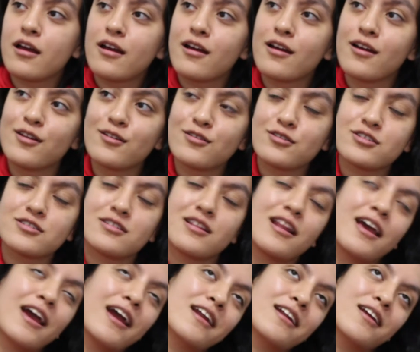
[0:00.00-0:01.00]
you know, just
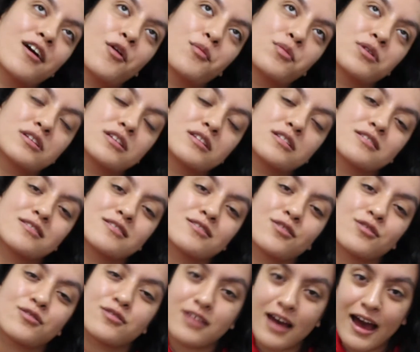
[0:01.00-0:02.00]
lay down, because it's
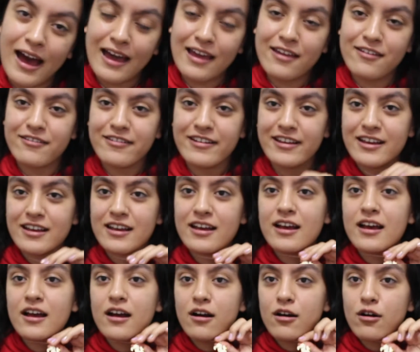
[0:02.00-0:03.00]
so tiring.
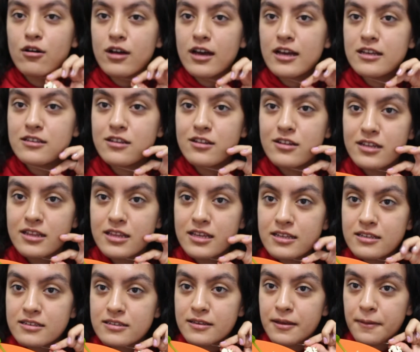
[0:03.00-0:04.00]
Oh, guys, look at
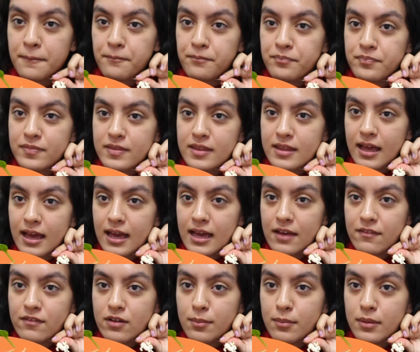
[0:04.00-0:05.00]
this. I
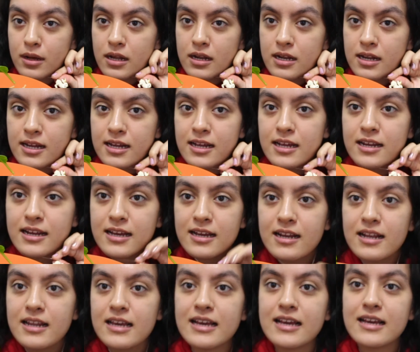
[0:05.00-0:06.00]
have a bonnet
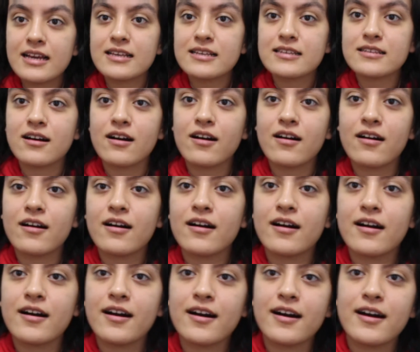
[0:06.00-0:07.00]
necklace
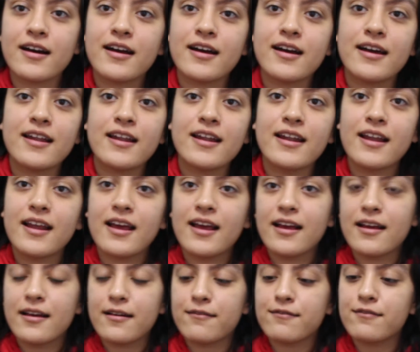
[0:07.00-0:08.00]
on
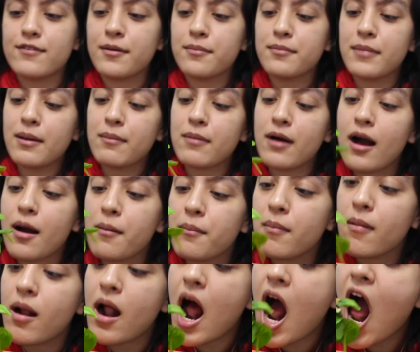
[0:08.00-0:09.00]
from my mom.